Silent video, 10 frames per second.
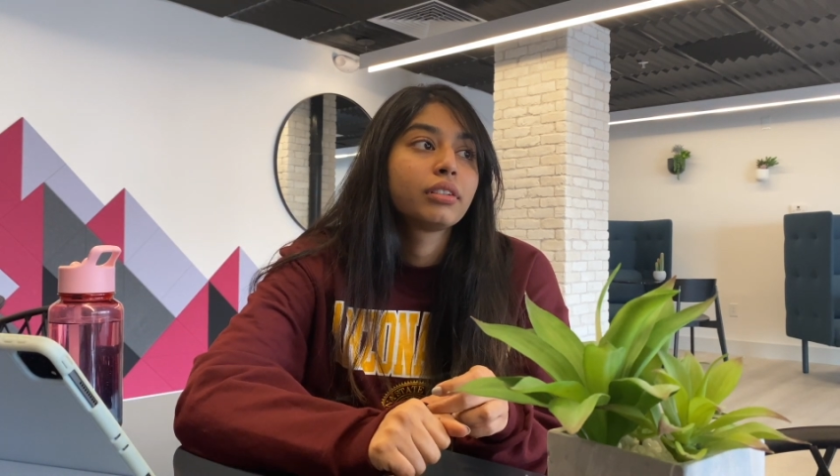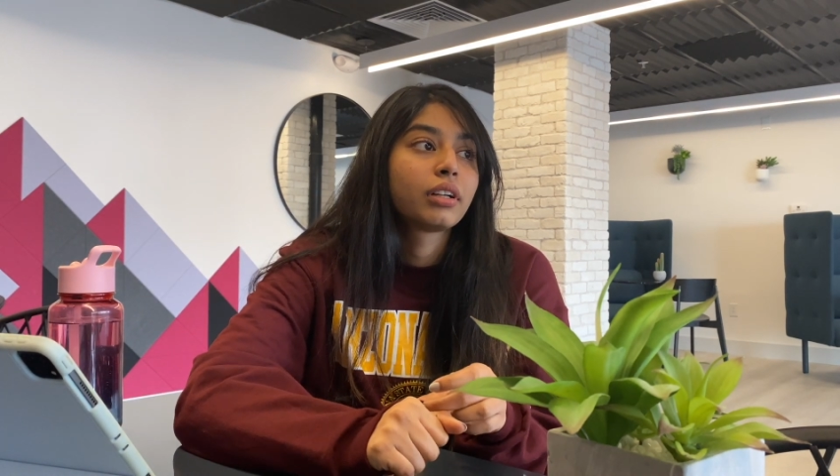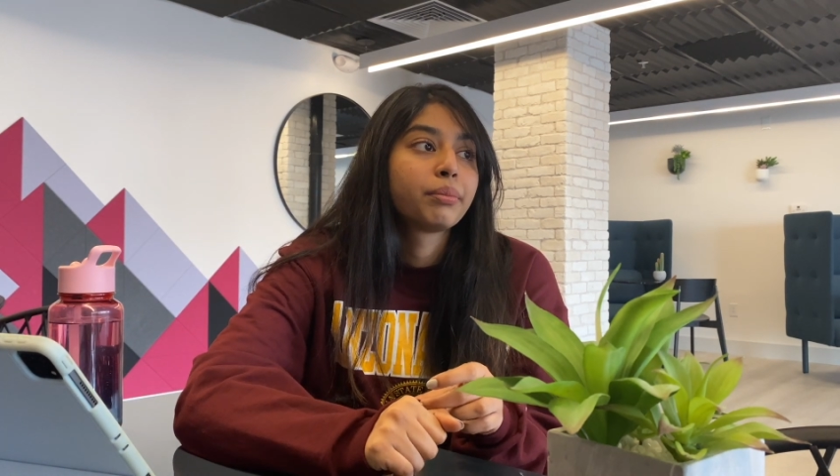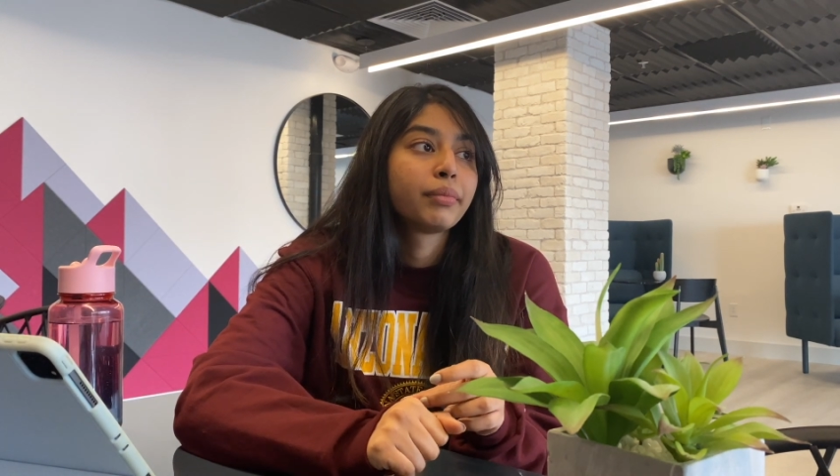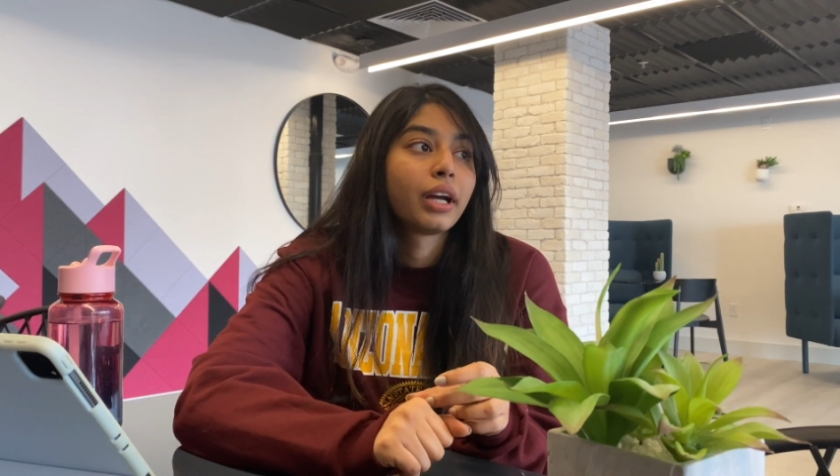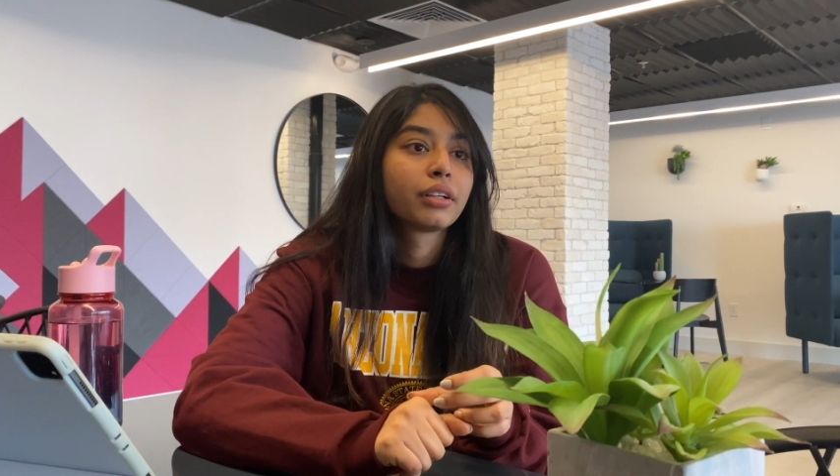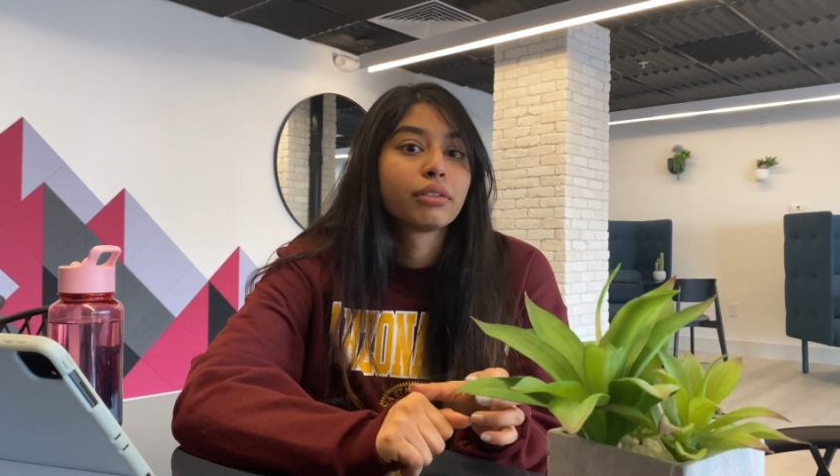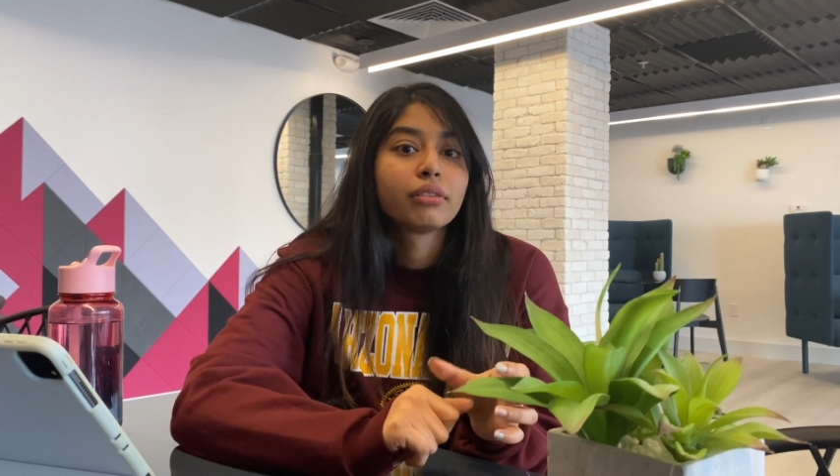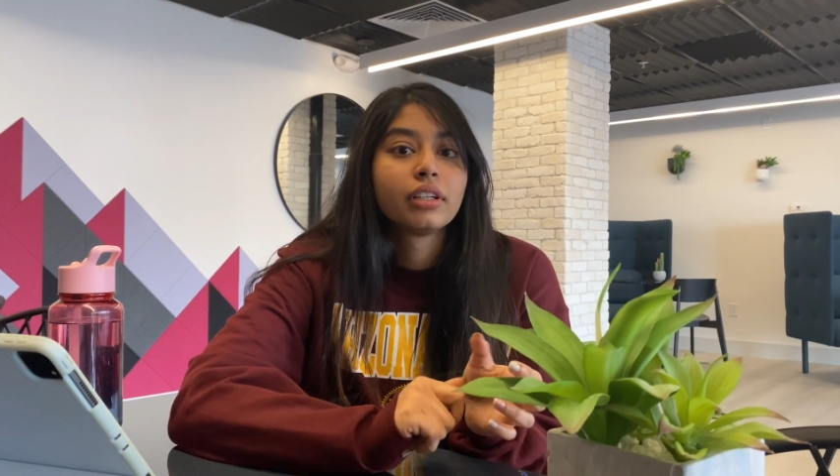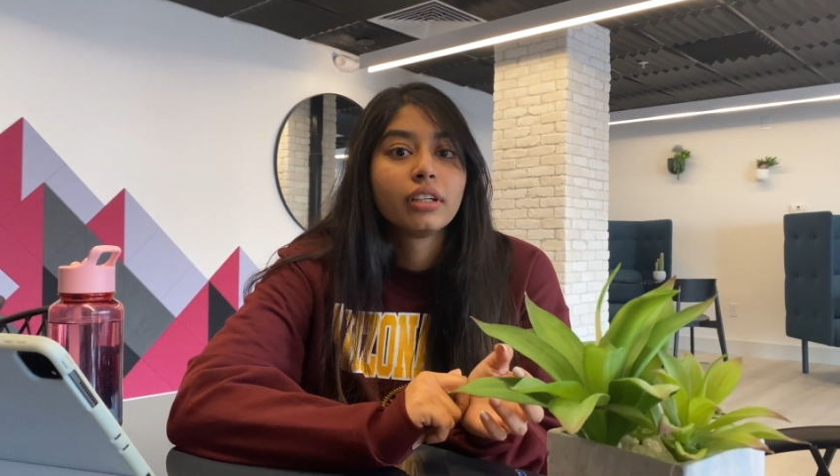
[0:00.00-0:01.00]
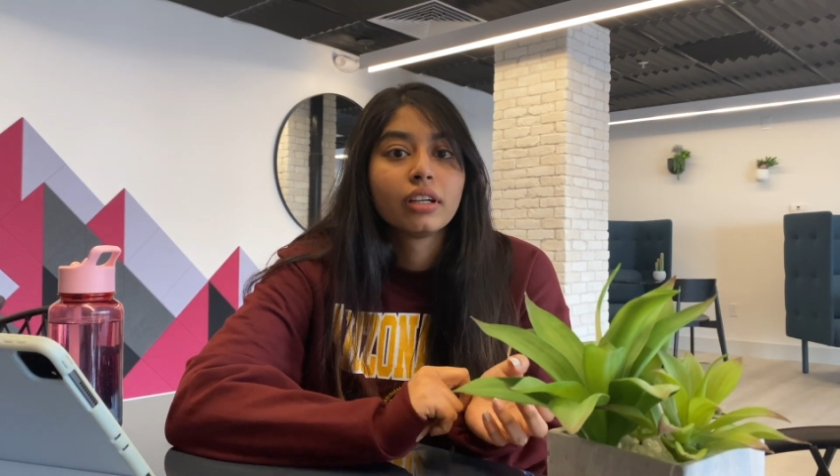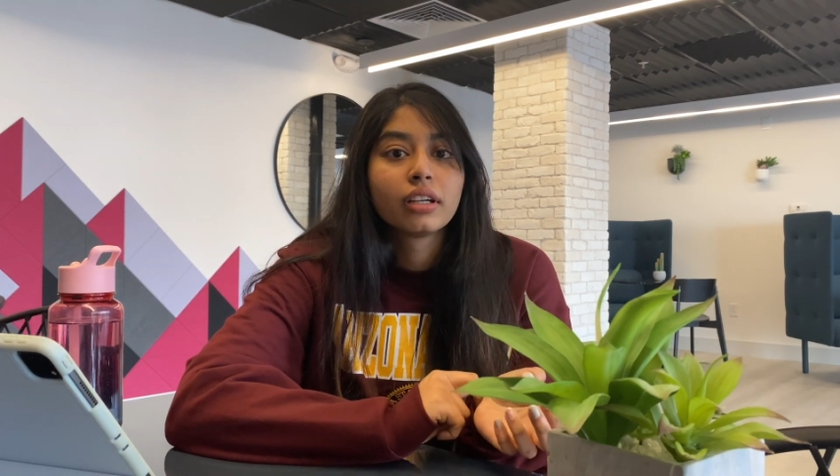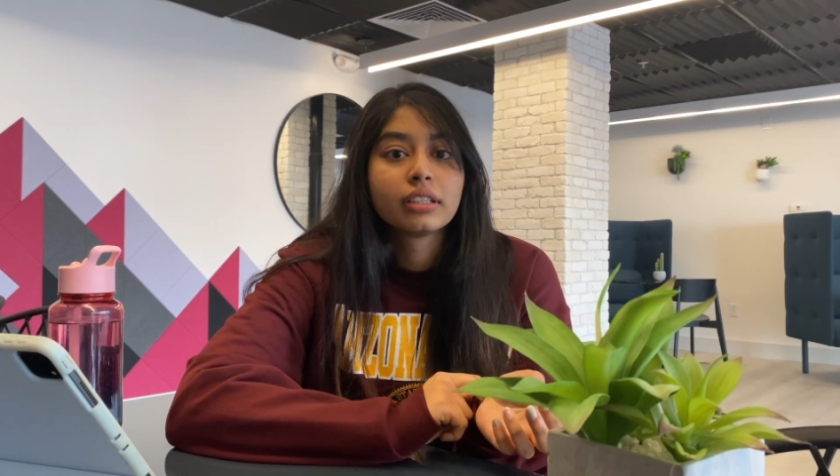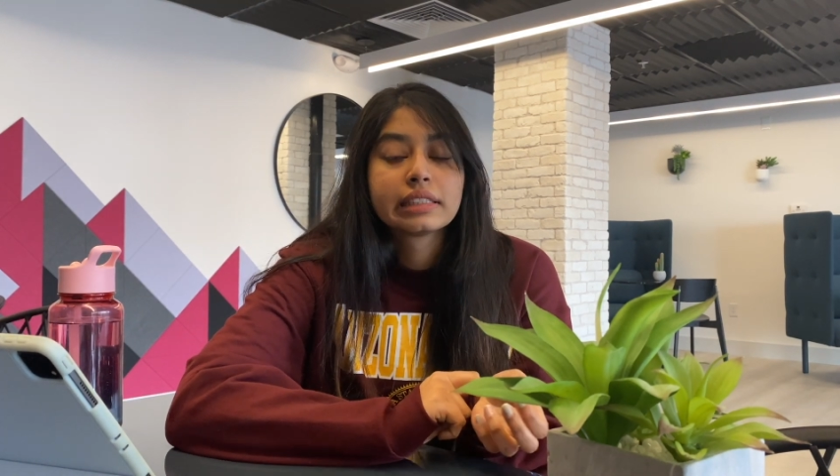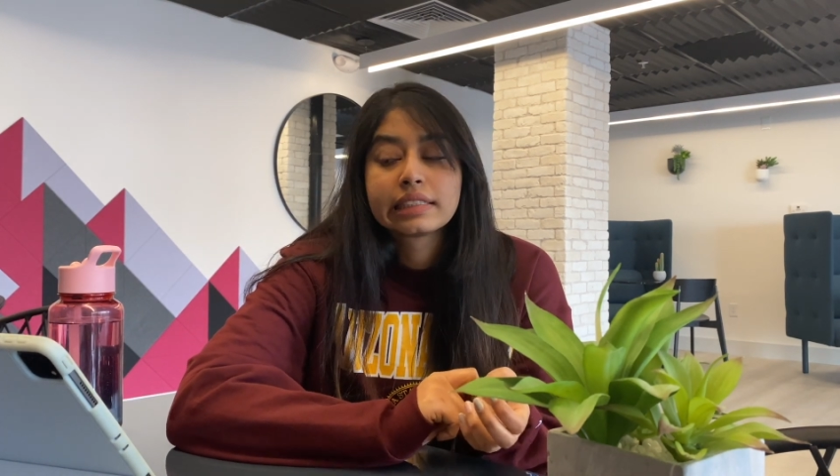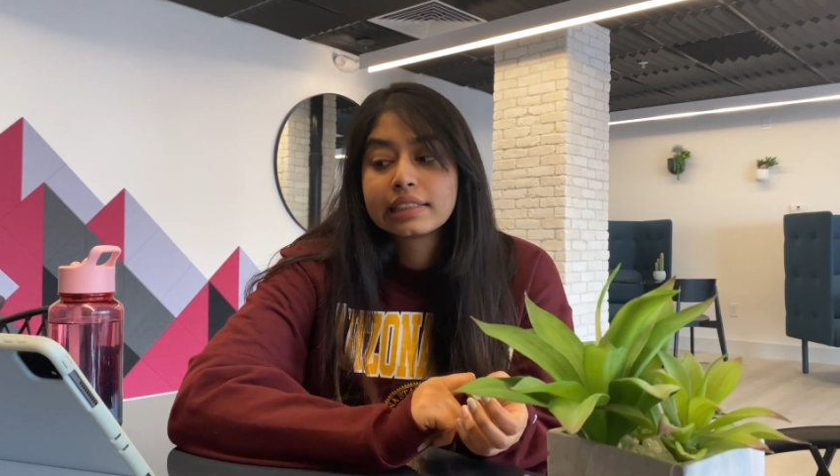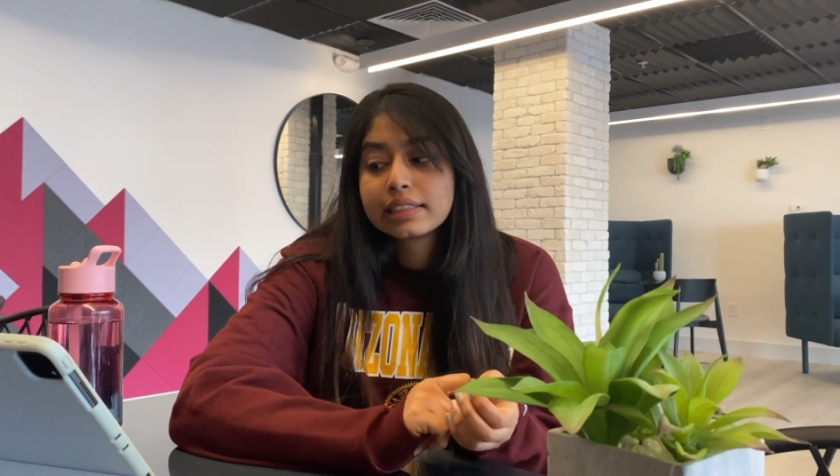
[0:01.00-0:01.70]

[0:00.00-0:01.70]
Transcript: come back to India this